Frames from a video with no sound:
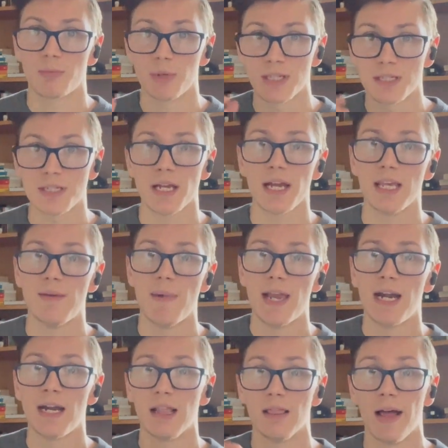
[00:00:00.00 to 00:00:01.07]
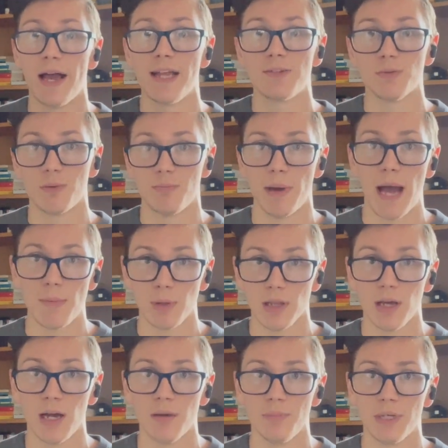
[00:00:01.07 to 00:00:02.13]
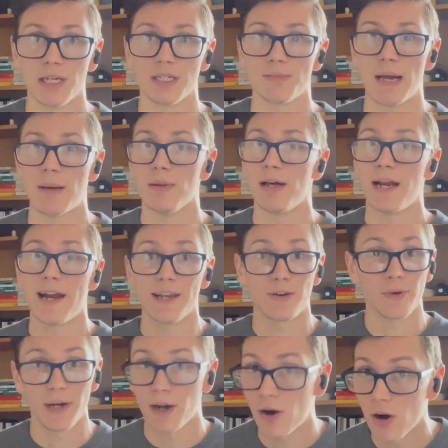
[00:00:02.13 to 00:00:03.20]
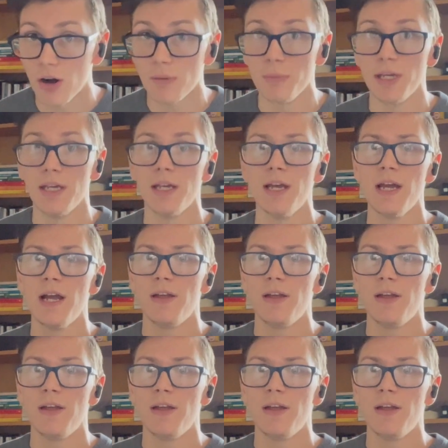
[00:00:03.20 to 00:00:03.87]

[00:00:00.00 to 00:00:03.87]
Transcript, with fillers: but instead he made an alliance with Babylon because Babylon had a great army.